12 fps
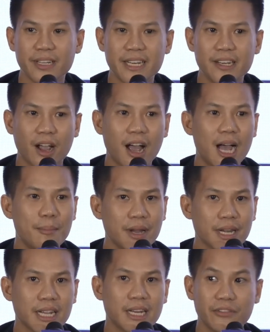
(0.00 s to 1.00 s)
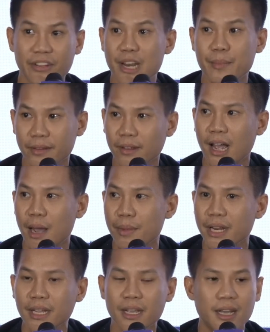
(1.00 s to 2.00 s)
in a company, the Vietnamese
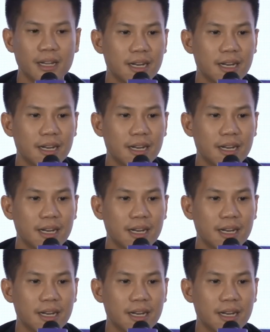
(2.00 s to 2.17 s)
company,